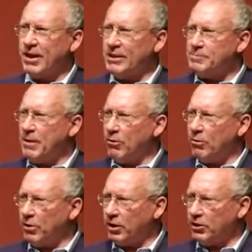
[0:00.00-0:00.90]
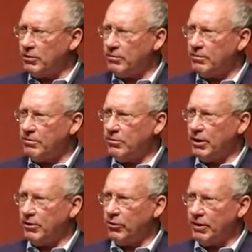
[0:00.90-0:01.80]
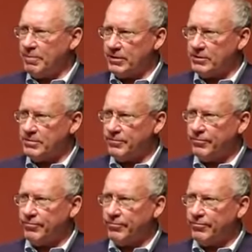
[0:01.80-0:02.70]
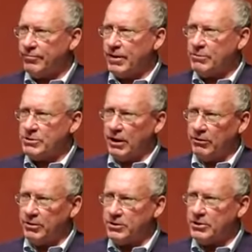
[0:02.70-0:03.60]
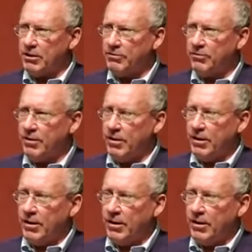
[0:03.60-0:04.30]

God's Power at Work in You, 320 pages. That was nailed to the shelf.